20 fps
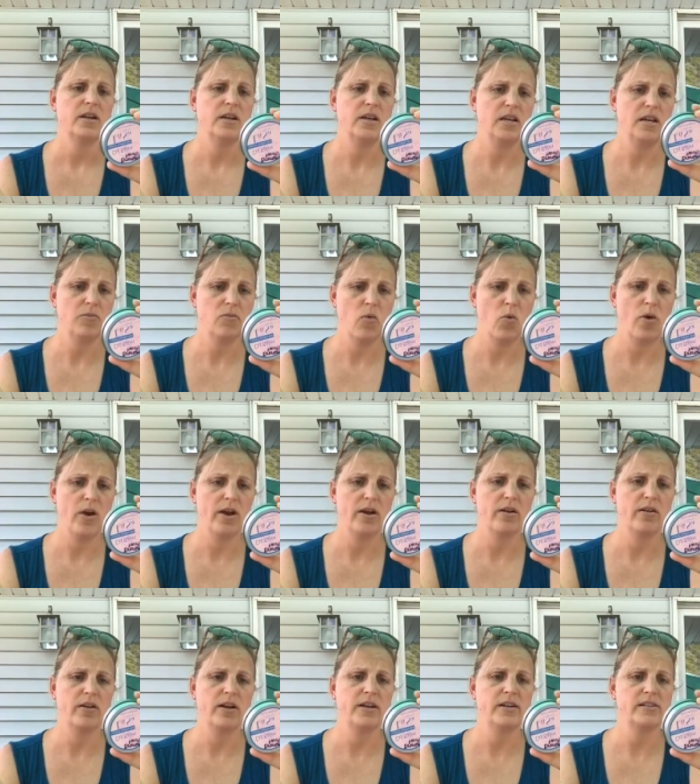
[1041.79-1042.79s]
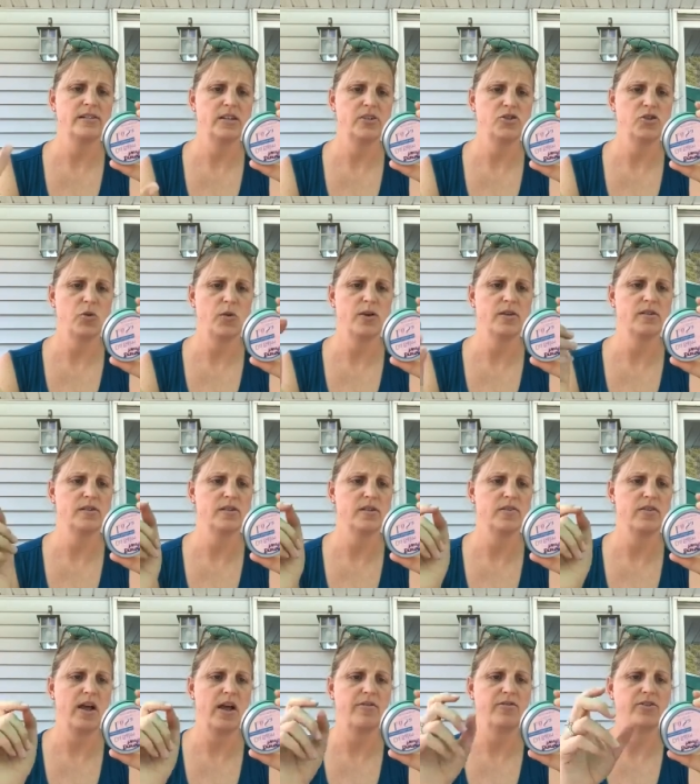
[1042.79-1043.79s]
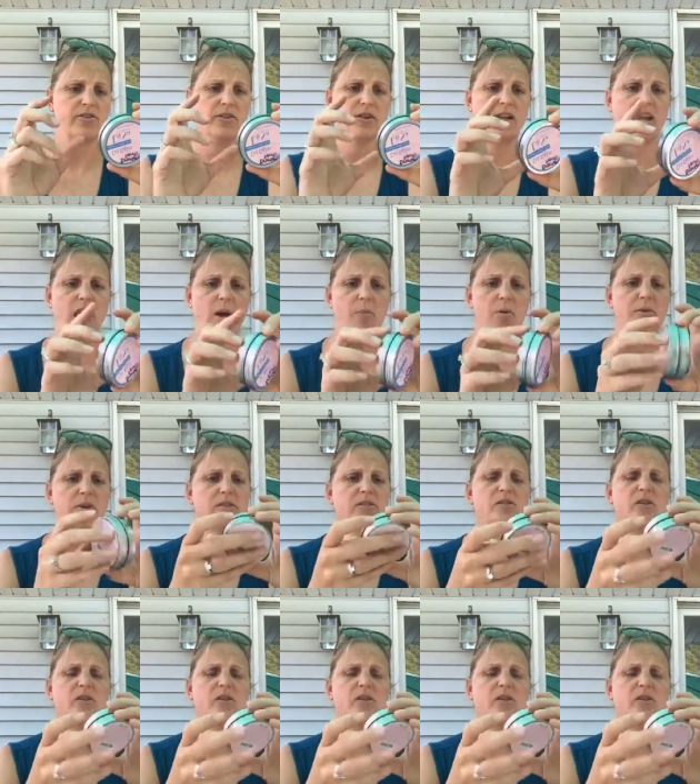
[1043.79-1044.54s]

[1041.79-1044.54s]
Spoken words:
neem oil, and essential oils of lavender and chamomile.